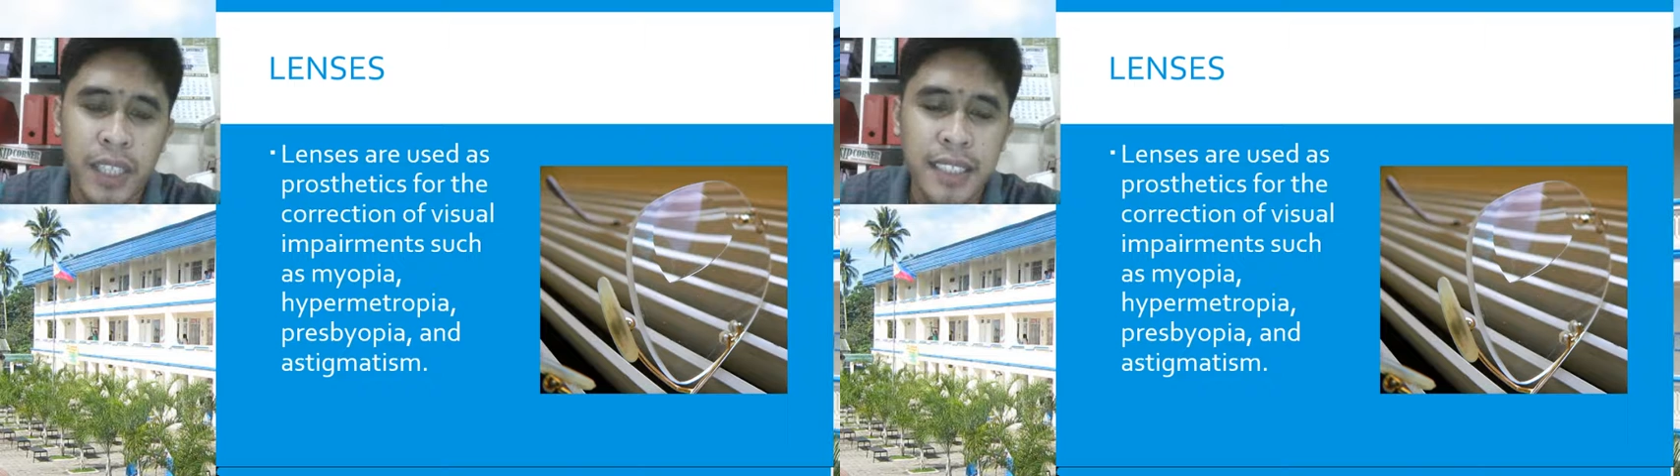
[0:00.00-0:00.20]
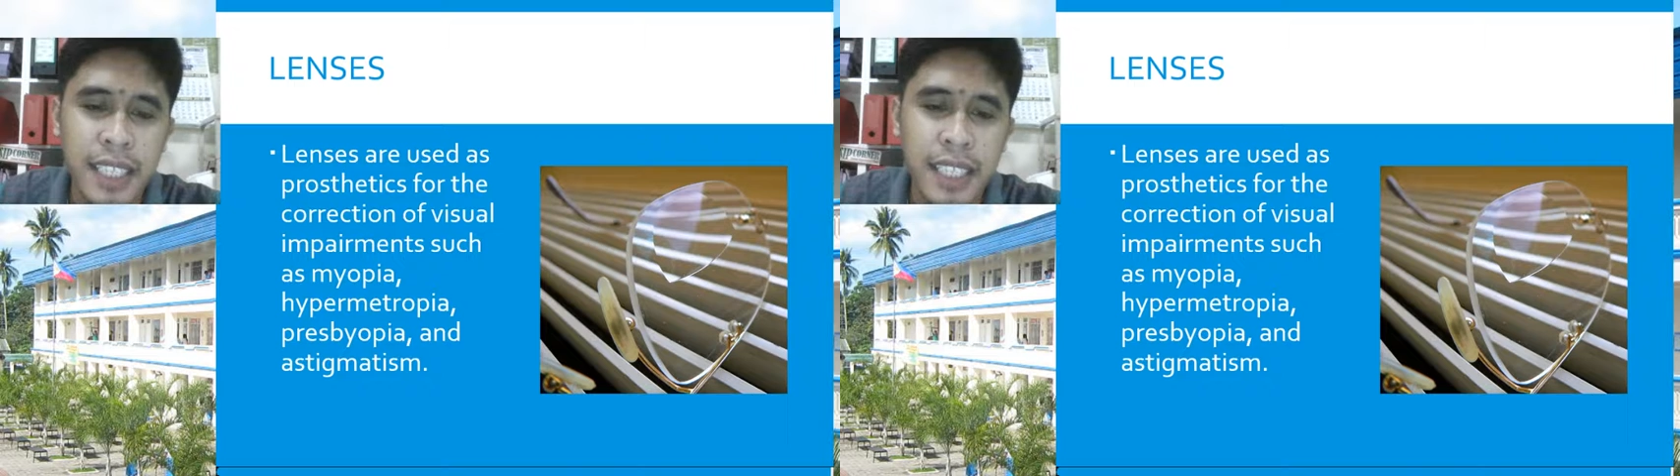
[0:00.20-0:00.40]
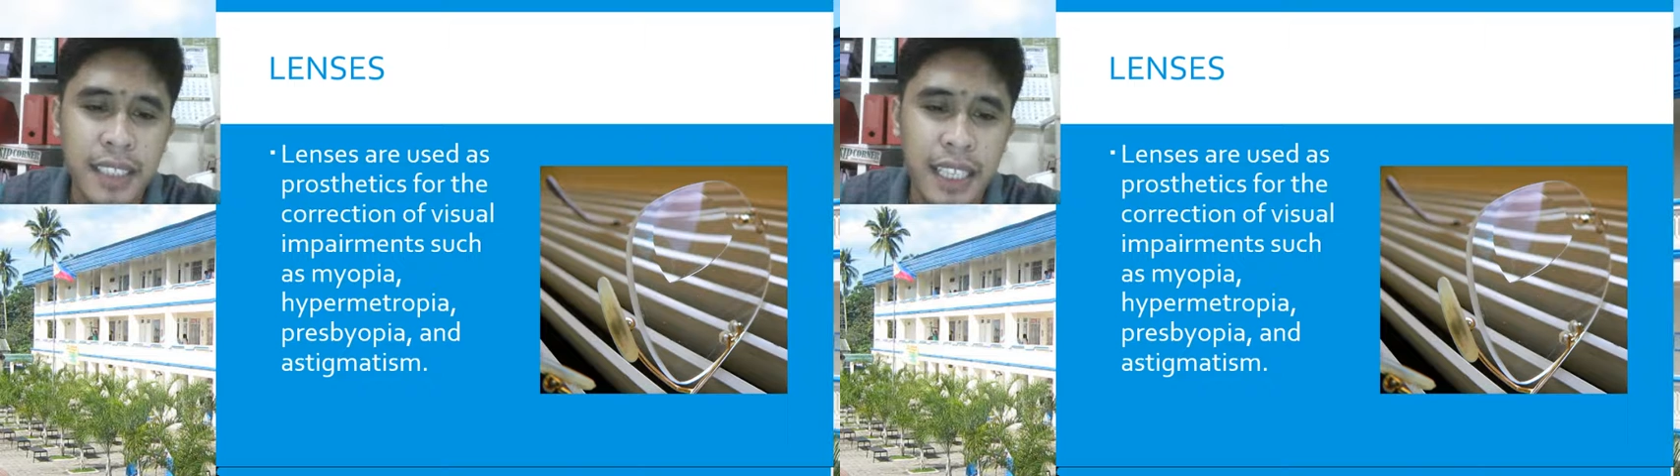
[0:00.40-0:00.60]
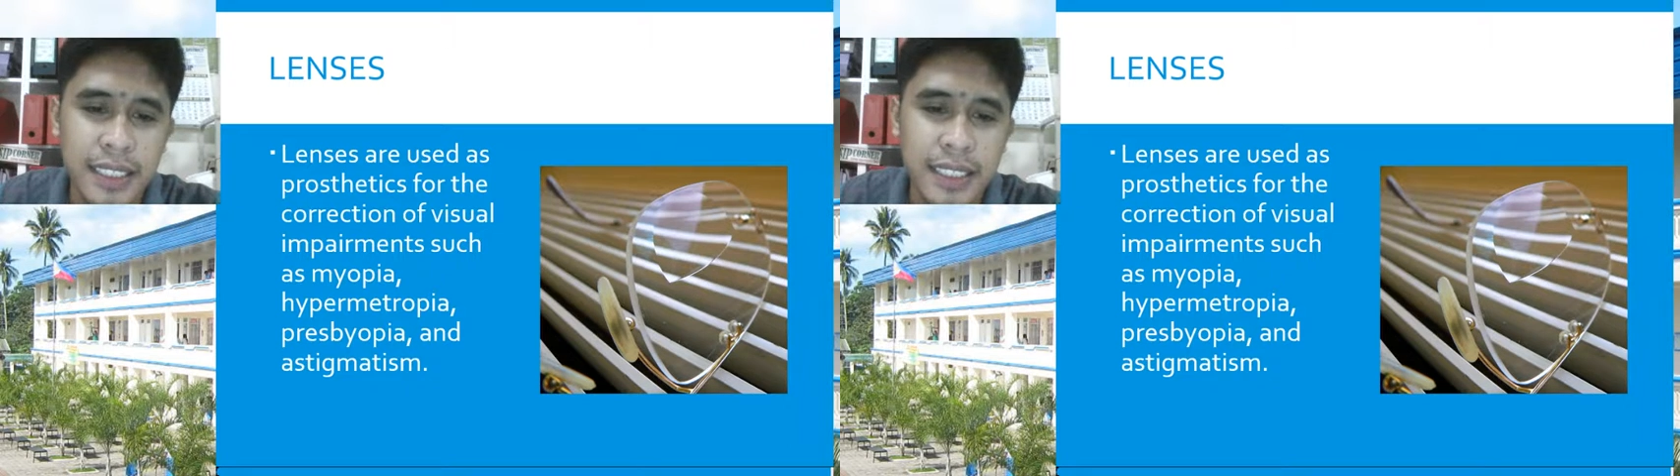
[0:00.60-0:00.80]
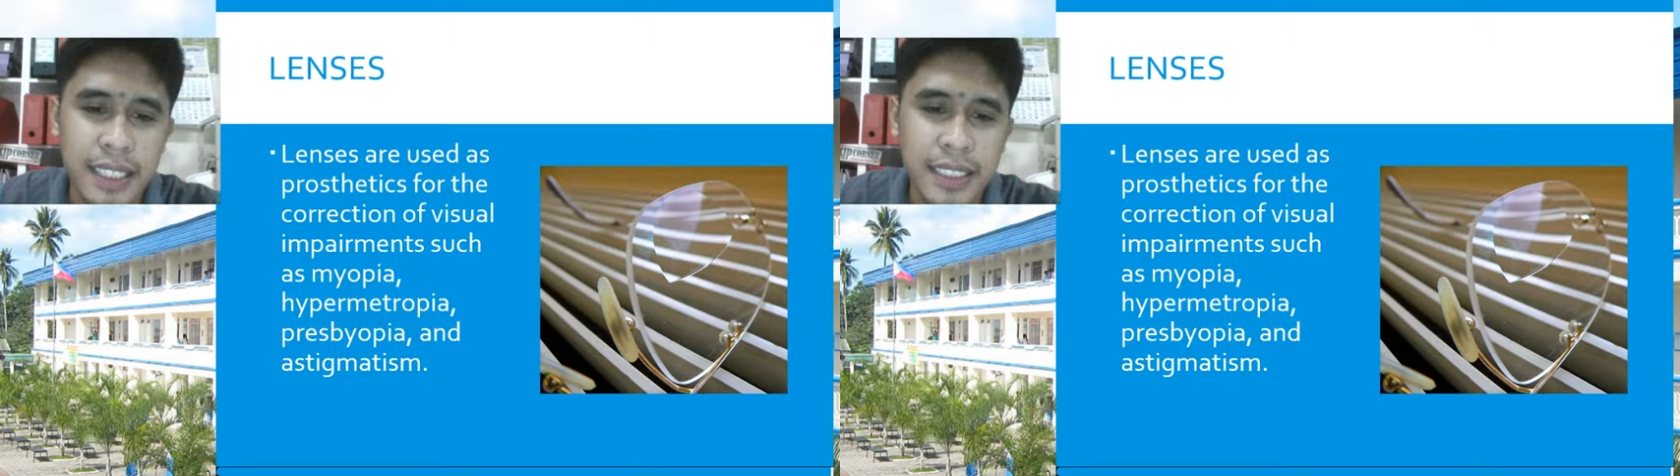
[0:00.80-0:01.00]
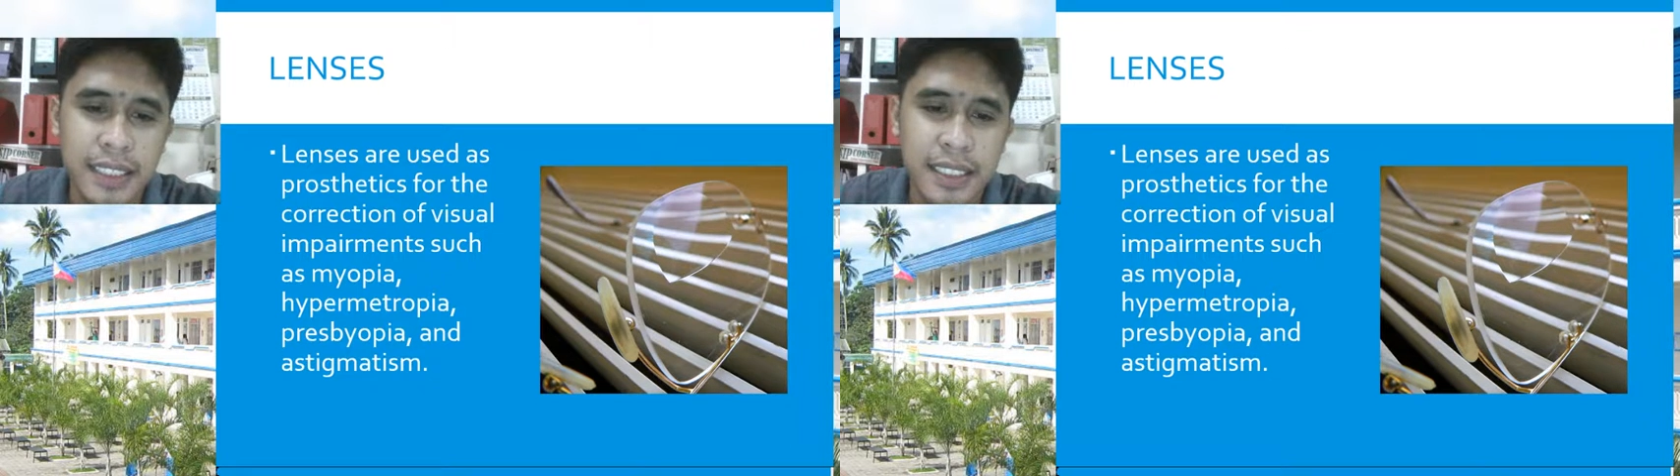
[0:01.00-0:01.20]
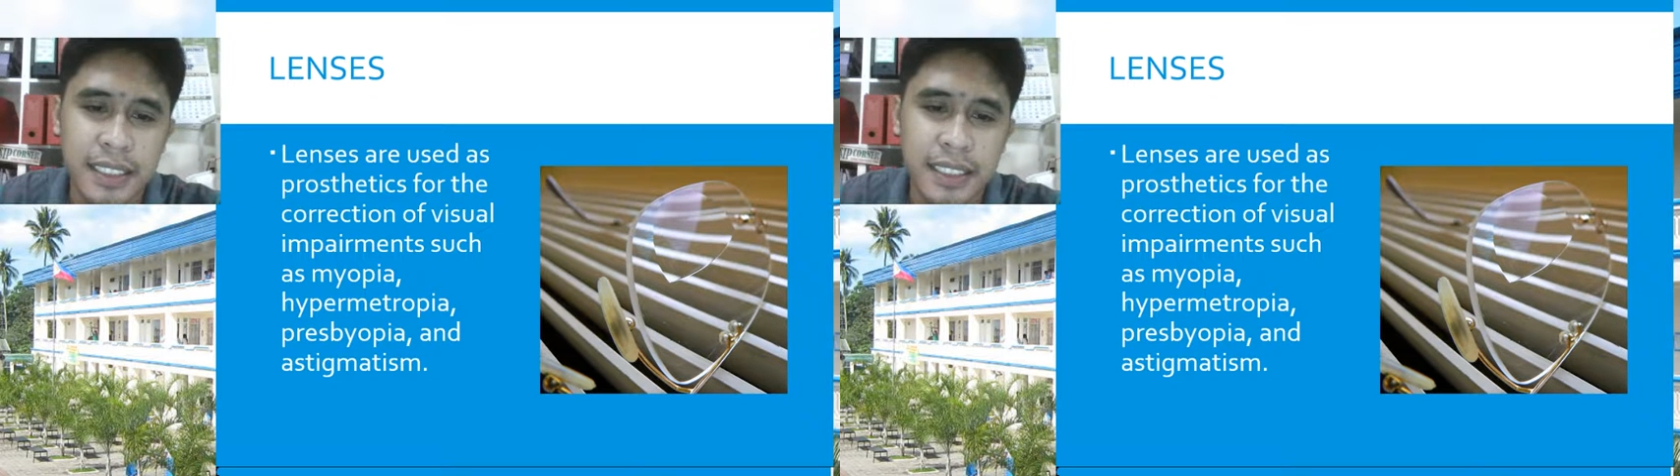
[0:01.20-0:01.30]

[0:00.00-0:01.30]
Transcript: Sunglasses,